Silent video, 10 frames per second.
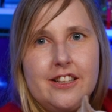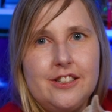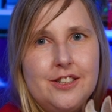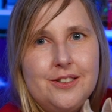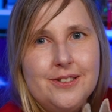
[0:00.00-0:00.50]

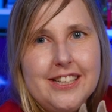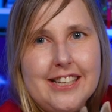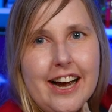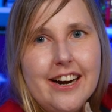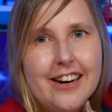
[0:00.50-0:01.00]
She's really
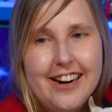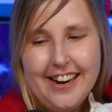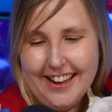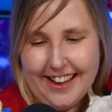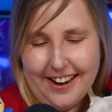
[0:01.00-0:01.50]
tired.
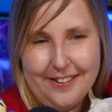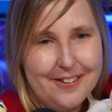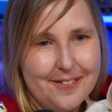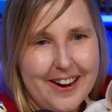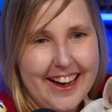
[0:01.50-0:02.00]
I don't
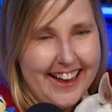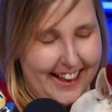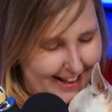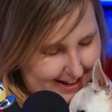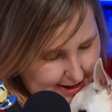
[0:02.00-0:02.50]
know why.
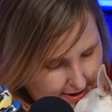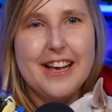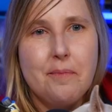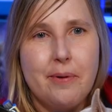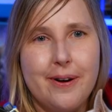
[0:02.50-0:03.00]

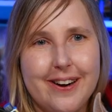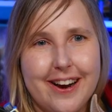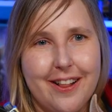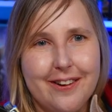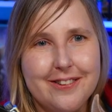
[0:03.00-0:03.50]
Put her in
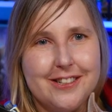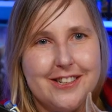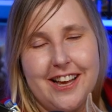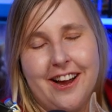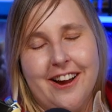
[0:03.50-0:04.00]
clothes and
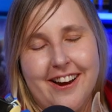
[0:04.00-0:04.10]
she's like,